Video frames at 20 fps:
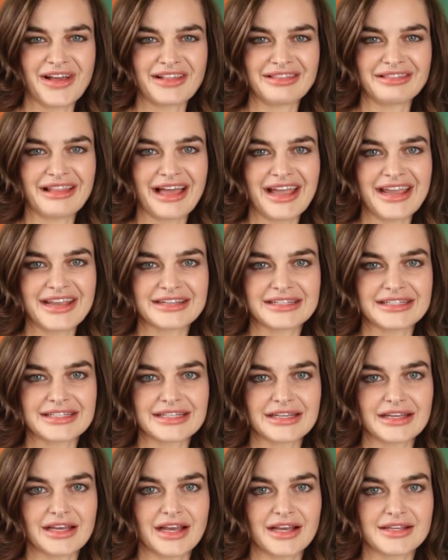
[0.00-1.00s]
I
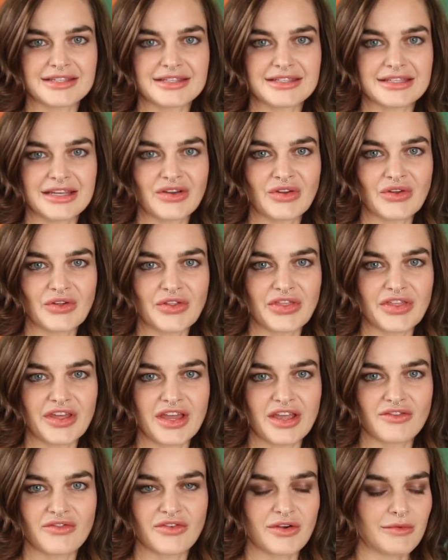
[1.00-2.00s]
liked a single
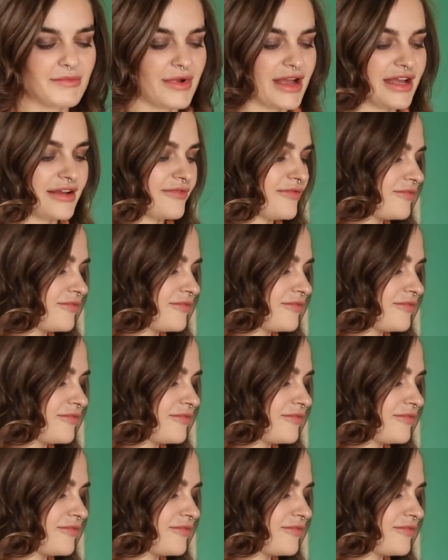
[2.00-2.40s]
thing from my